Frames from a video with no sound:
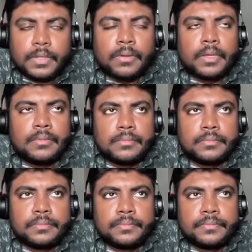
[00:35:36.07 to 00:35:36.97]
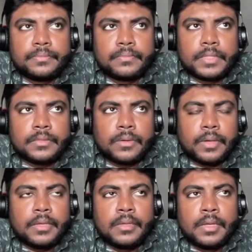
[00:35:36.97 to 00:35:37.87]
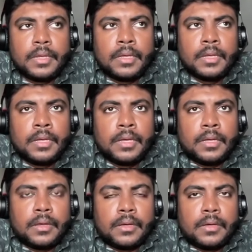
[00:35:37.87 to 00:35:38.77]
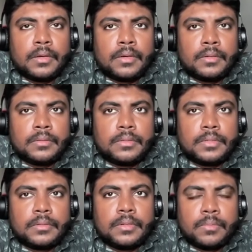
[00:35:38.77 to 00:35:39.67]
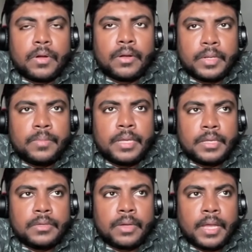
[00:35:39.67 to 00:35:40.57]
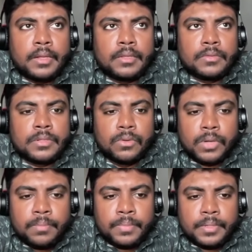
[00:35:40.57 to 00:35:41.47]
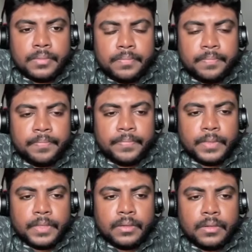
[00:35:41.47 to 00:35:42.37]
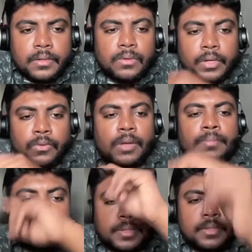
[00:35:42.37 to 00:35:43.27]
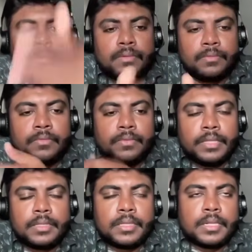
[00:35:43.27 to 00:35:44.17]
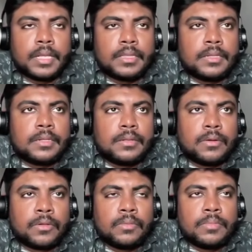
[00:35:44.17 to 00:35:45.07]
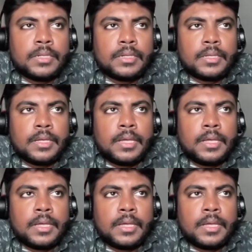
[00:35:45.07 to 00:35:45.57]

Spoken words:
Okay, it's okay. Uh, in MongoDB, you can use lookup to look up with another document